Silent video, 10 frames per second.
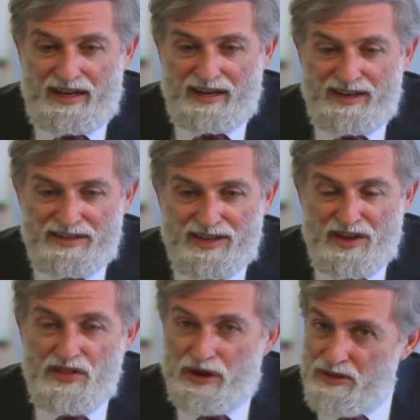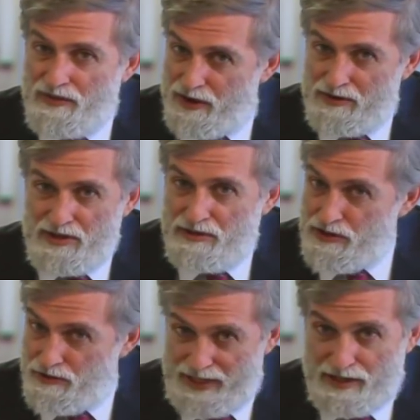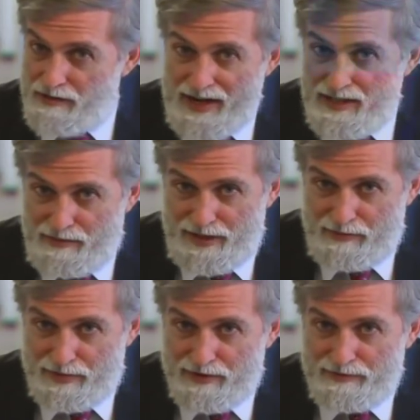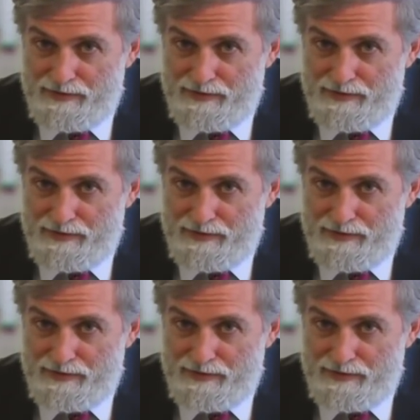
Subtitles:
as those folks who treat crazy people.